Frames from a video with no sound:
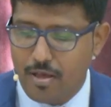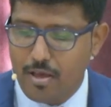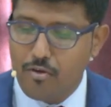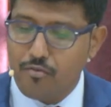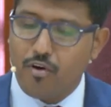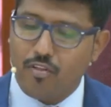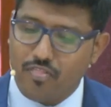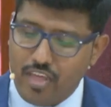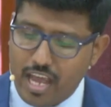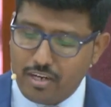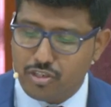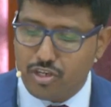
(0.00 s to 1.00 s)
for
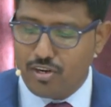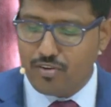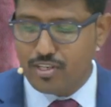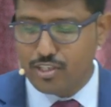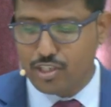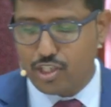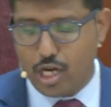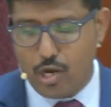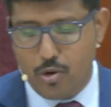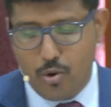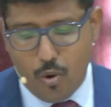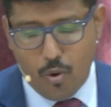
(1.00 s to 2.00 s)
their children shall
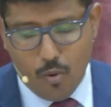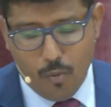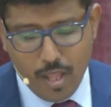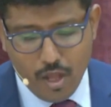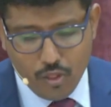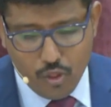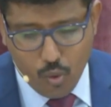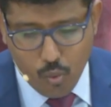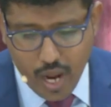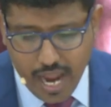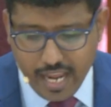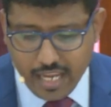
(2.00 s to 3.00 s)
know the
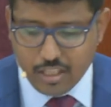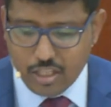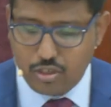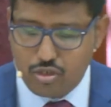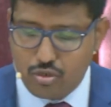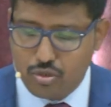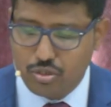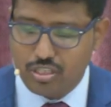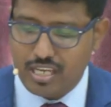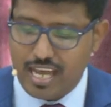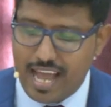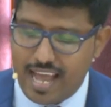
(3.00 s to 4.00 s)
way, the truth,
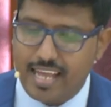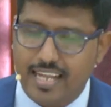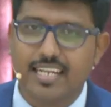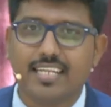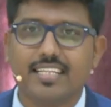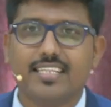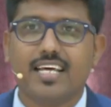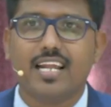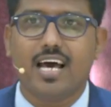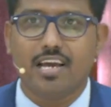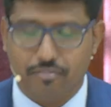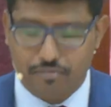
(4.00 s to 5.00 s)
and the
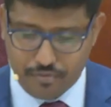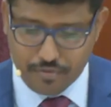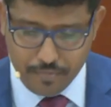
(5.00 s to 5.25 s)
life.